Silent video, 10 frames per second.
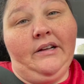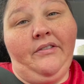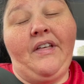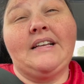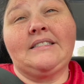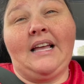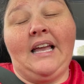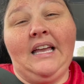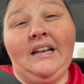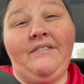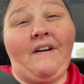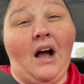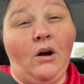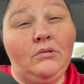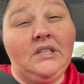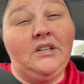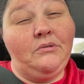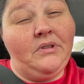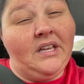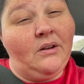That saying, if I only
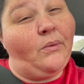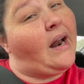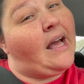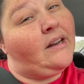knew then what I